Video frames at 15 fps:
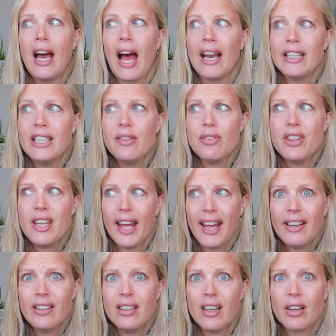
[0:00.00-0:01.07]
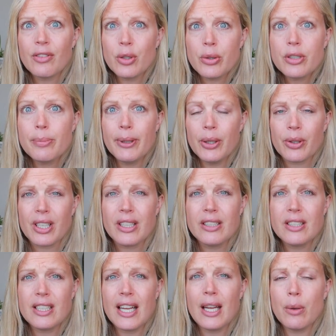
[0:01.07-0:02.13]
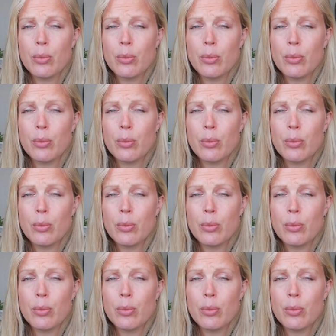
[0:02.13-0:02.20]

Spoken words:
And even then, I've got to be honest,